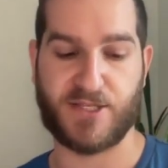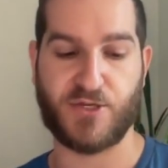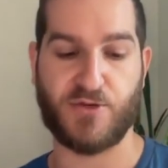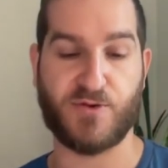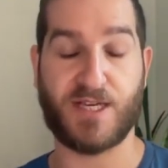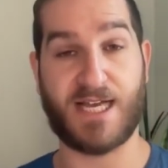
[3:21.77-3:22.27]

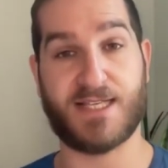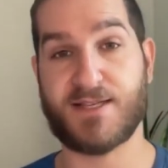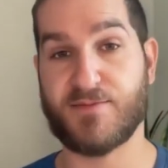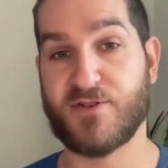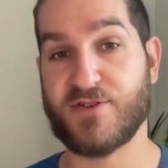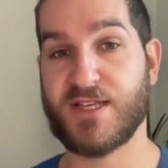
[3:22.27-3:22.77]
to
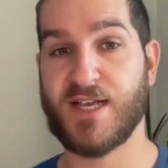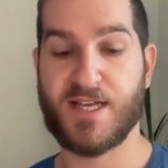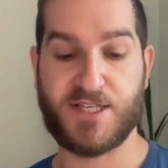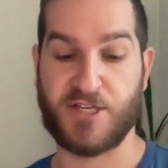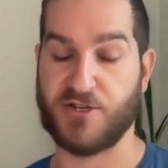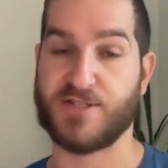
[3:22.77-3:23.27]
customers,
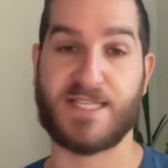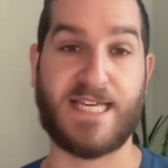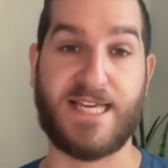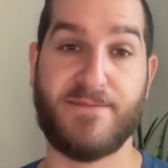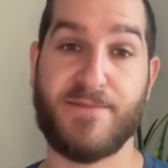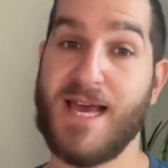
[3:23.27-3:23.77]
to your
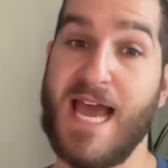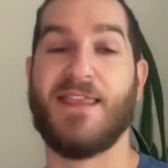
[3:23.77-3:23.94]
team.